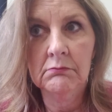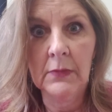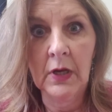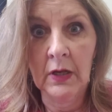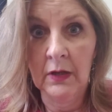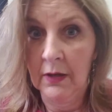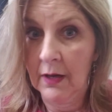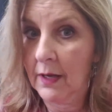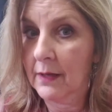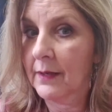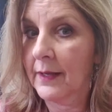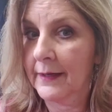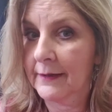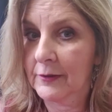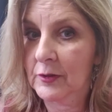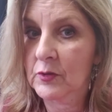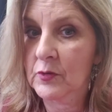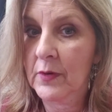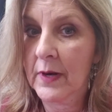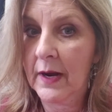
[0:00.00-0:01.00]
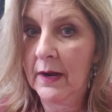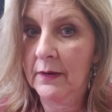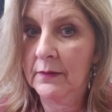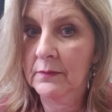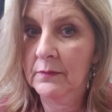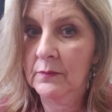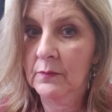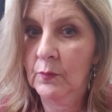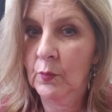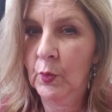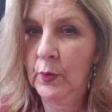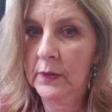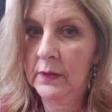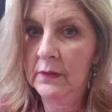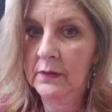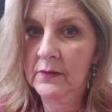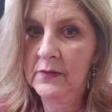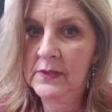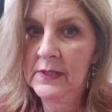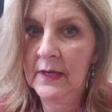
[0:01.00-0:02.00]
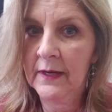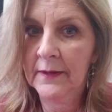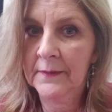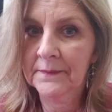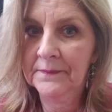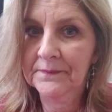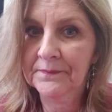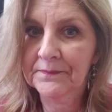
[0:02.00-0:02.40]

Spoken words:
a lot like a shroud, wouldn't you say?